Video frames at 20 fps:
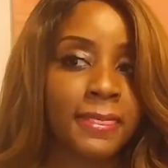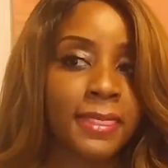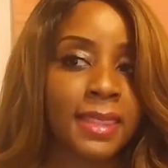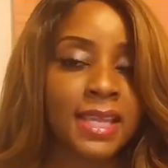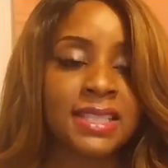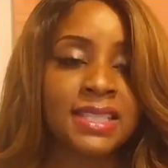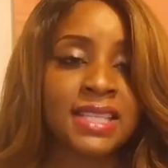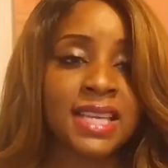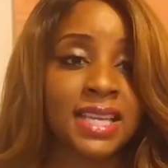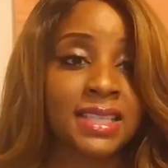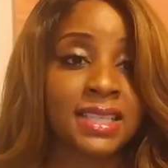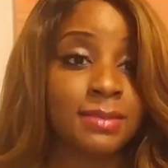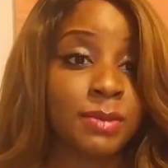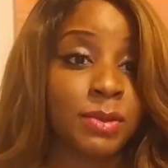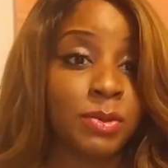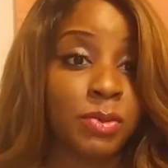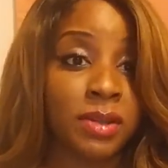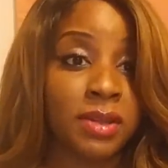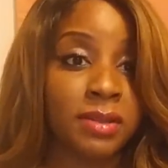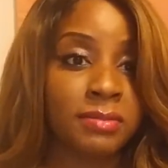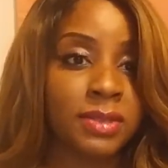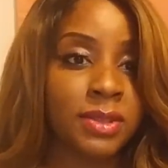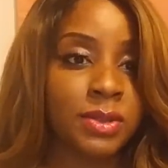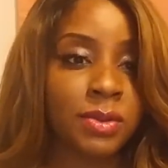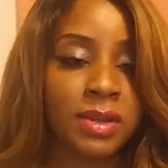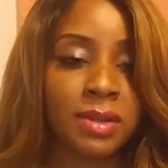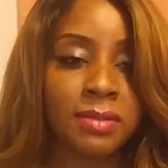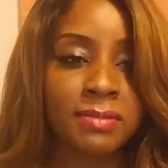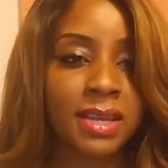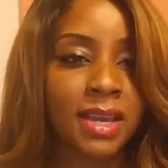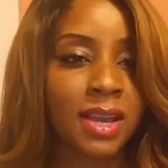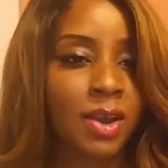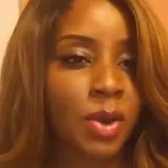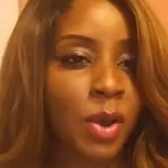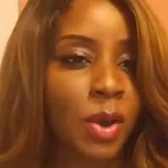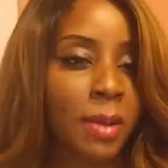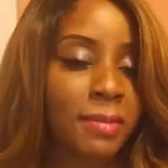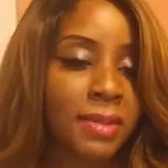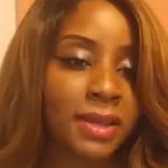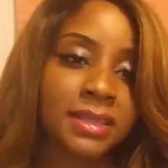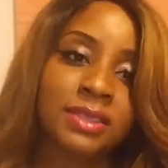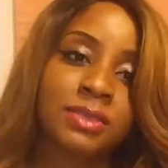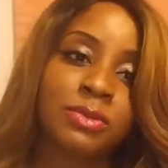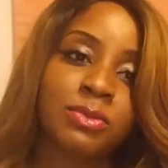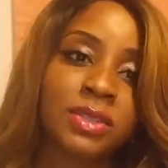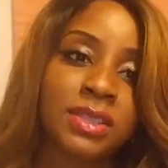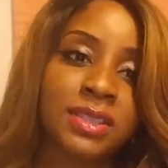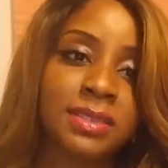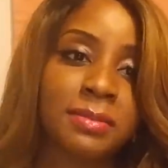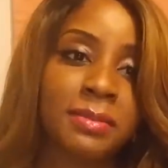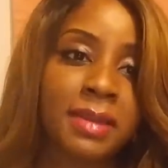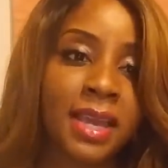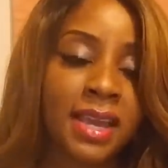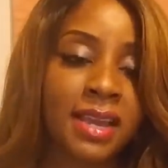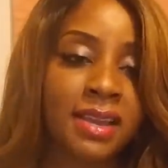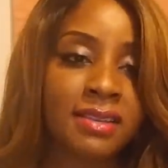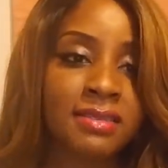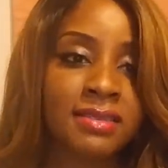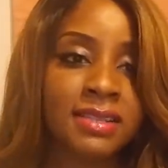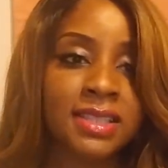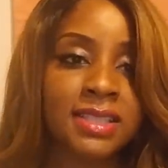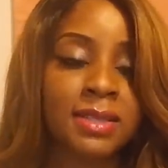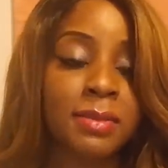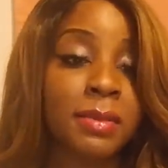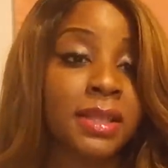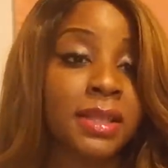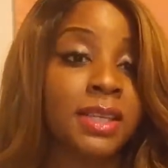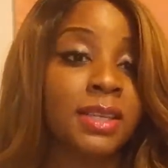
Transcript: he's asking me what I'm doing. I'm like, oh, I'm about to run some errands. I'm about